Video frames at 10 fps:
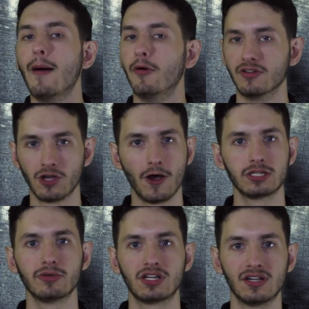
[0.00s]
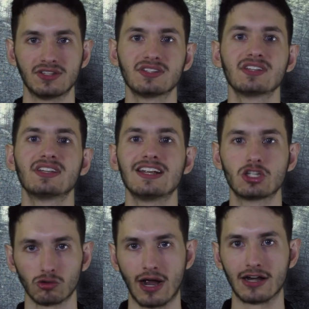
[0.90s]
but it was also because this is a
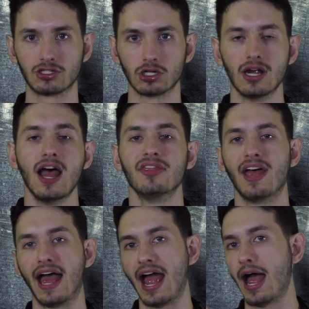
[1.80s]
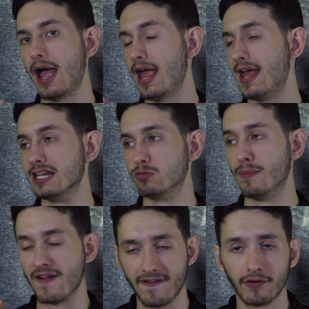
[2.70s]
director that is one of
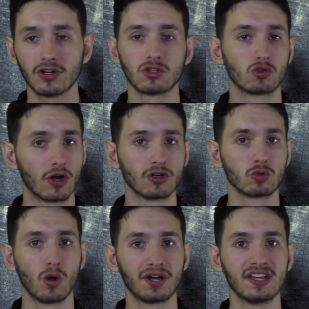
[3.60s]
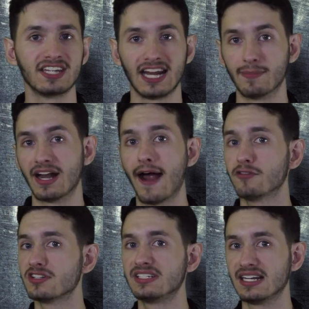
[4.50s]
my favorite directors working today, but
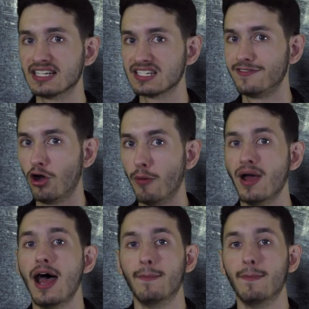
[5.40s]
after seeing this film,